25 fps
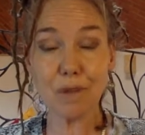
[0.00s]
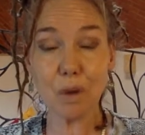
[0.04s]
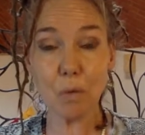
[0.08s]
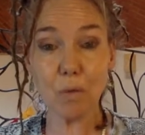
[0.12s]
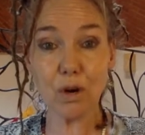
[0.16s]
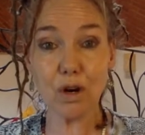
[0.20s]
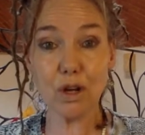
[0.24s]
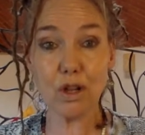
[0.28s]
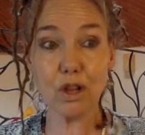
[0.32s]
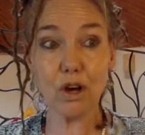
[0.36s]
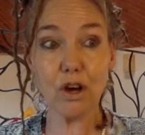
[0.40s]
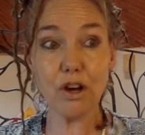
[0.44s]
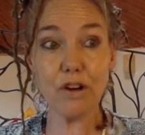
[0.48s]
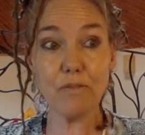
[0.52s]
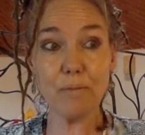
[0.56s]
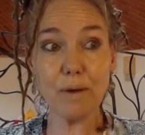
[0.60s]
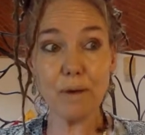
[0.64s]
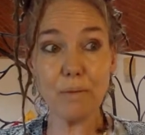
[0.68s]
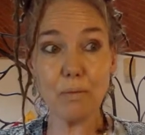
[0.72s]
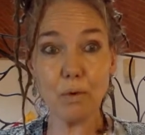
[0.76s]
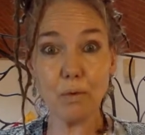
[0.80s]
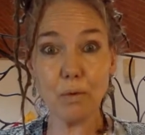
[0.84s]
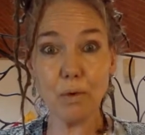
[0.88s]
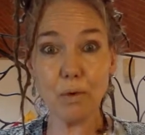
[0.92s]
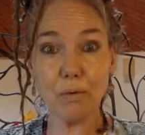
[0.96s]
where a lot of
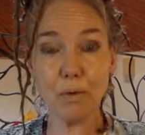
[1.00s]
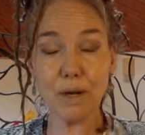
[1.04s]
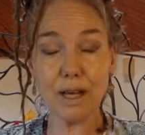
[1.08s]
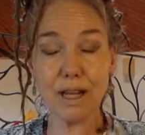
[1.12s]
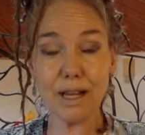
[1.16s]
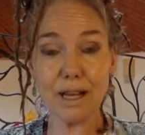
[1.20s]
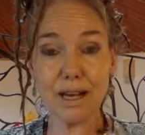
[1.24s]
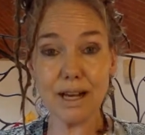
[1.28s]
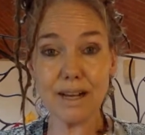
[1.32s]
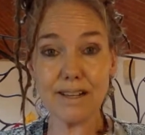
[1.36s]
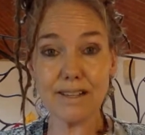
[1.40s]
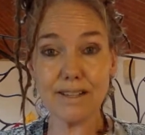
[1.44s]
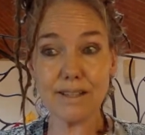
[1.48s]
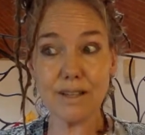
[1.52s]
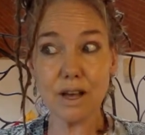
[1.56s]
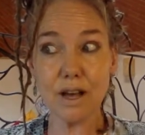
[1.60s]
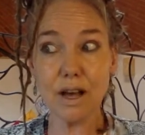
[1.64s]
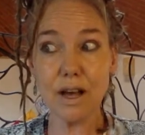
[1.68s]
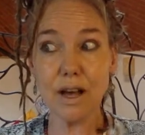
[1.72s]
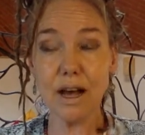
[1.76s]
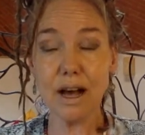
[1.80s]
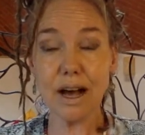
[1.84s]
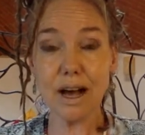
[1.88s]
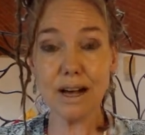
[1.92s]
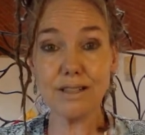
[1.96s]
people will realize,
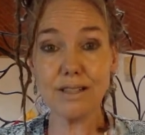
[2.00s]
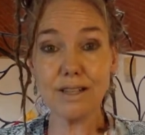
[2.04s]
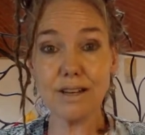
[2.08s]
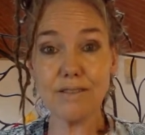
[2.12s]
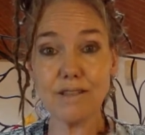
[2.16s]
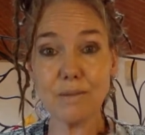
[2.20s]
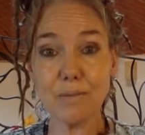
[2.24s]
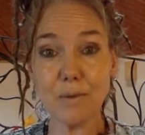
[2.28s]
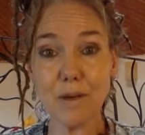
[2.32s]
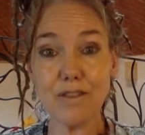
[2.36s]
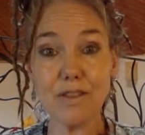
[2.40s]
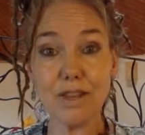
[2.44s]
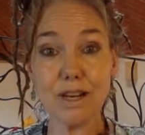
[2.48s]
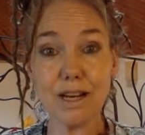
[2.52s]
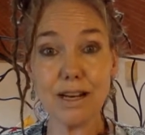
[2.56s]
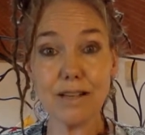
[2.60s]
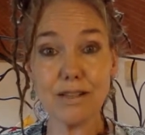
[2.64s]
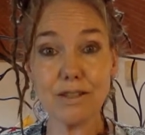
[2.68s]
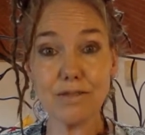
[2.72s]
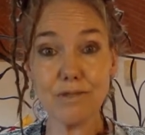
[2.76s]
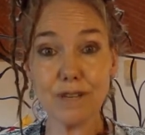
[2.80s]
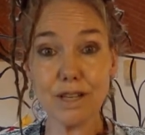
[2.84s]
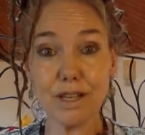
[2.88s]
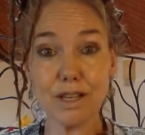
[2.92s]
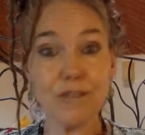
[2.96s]
actually I've spent the
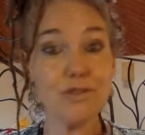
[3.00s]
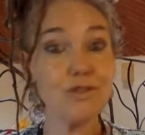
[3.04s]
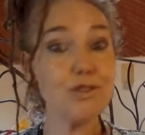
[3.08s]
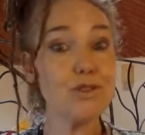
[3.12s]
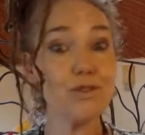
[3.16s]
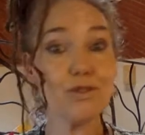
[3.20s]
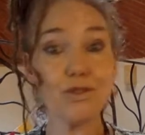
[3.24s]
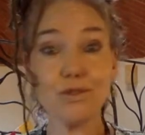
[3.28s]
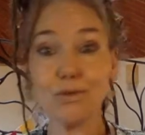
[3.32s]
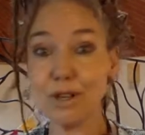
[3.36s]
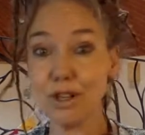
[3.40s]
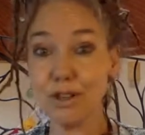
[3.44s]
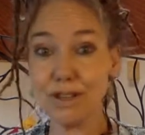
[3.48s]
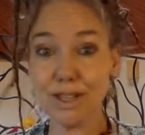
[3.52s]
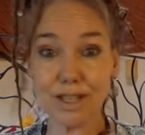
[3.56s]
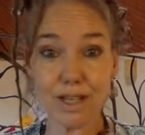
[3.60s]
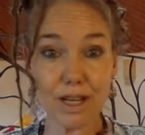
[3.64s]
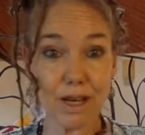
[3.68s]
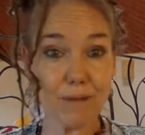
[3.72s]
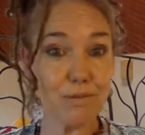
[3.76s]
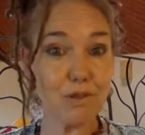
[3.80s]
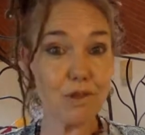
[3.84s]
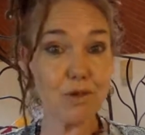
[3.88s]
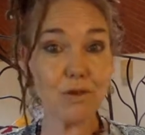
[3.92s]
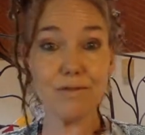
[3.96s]
last 3 years just doing the
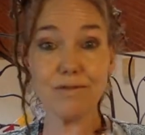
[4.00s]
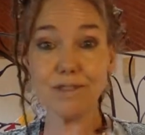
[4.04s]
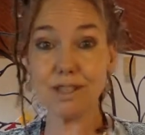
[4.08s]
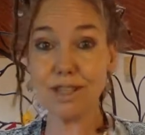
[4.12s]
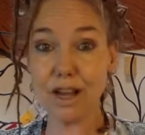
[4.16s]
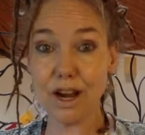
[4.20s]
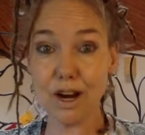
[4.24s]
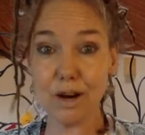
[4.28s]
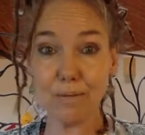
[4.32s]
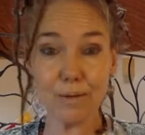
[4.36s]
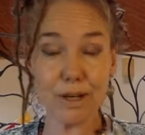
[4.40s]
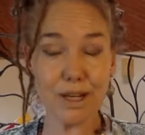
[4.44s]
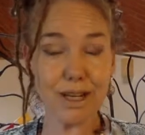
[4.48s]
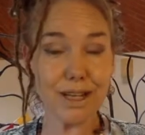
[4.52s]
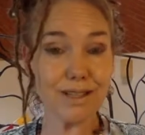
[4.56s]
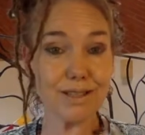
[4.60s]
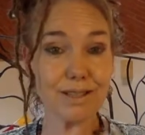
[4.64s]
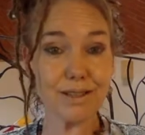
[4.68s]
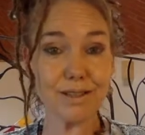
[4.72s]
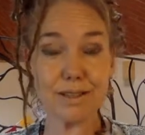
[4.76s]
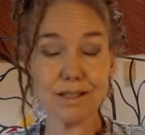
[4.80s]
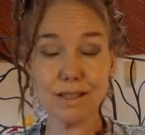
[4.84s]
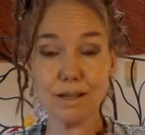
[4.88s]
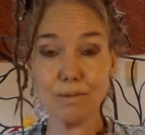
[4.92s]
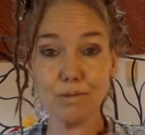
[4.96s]
same sort of ceremonies
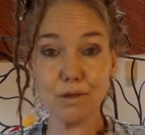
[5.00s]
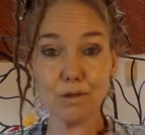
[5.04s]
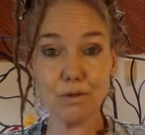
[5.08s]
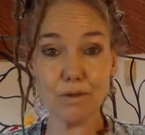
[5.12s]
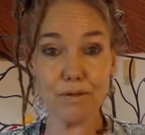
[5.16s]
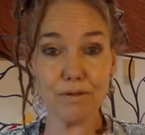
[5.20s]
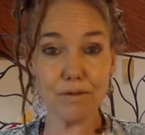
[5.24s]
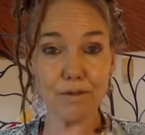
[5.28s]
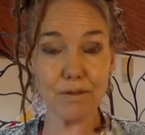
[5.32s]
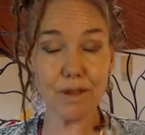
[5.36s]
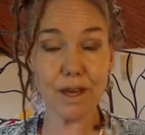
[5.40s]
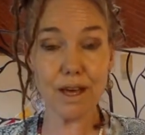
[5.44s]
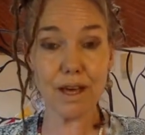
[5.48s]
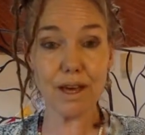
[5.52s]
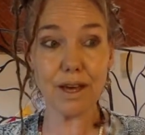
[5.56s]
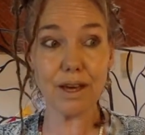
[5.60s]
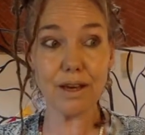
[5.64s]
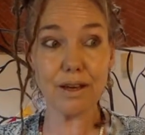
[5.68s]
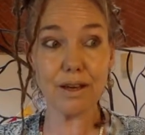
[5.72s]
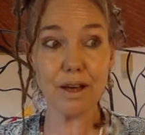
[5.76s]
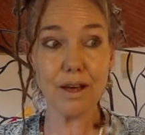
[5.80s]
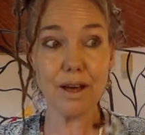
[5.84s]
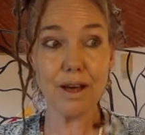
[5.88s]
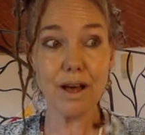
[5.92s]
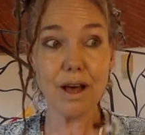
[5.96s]
and the same sort of thing,